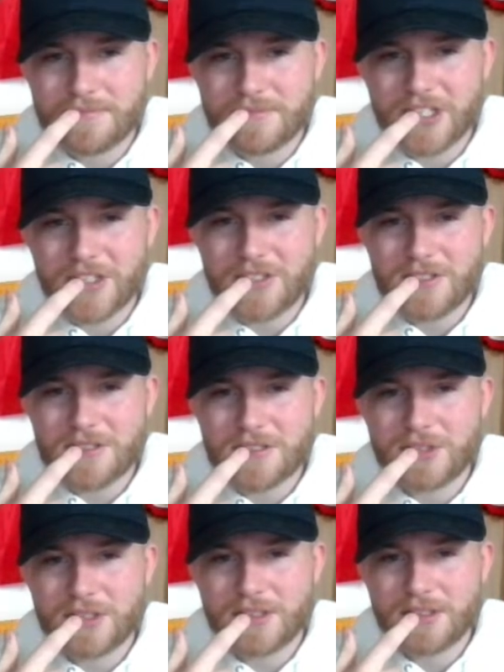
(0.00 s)
Very
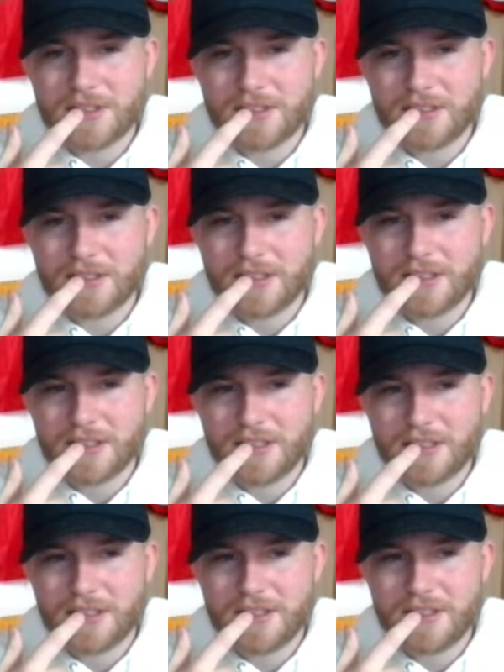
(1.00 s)
deceiving.
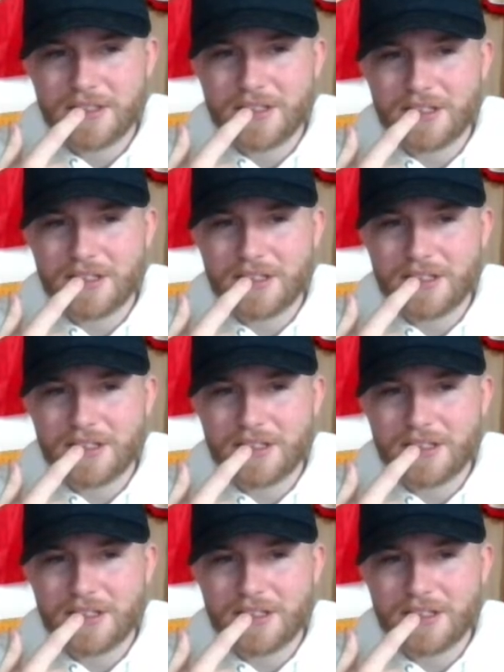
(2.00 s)
He